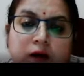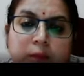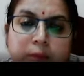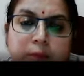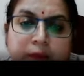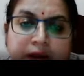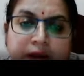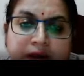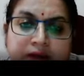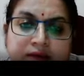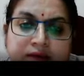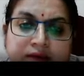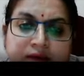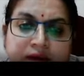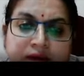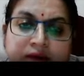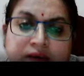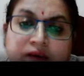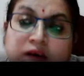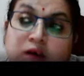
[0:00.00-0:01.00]
place
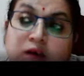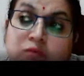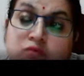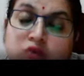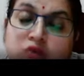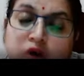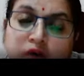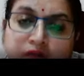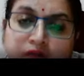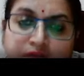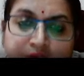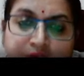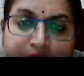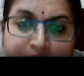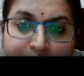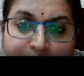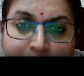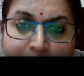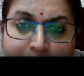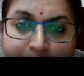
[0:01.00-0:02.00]
in terms of the
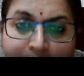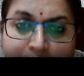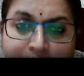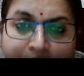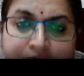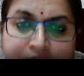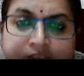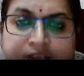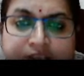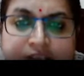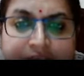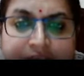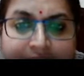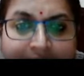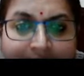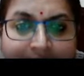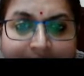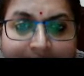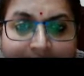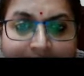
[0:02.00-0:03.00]
fume which they
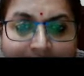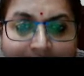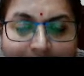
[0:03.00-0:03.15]
are,